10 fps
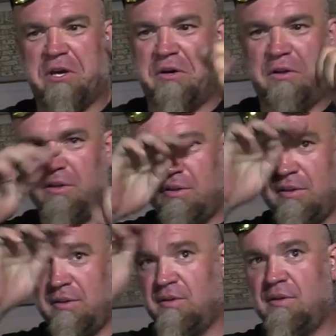I don't see
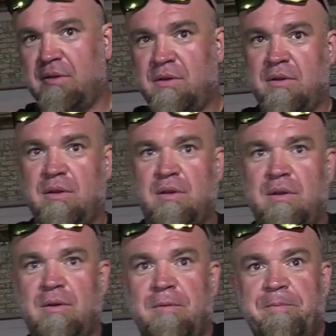how you drive this
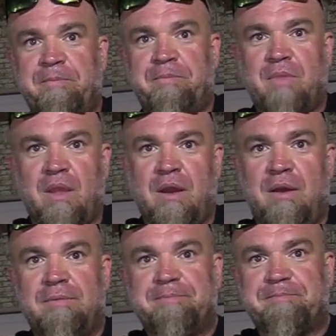car if the new car had to
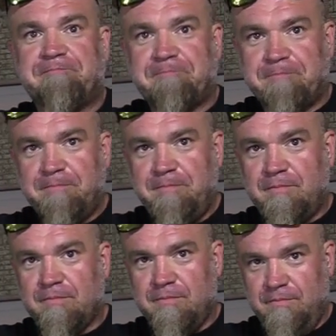be built the way it is,
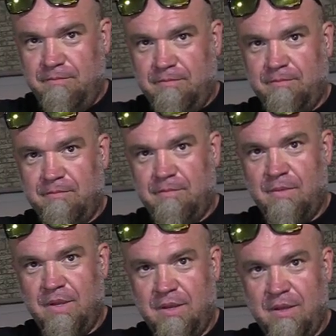because I, I couldn't
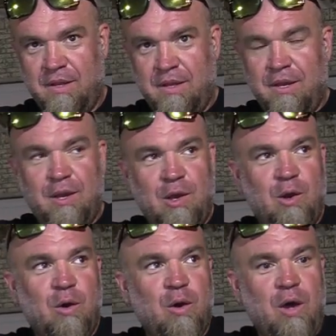drive the new car if you
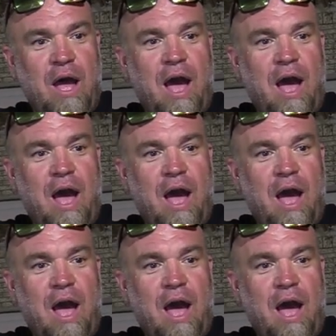would let me.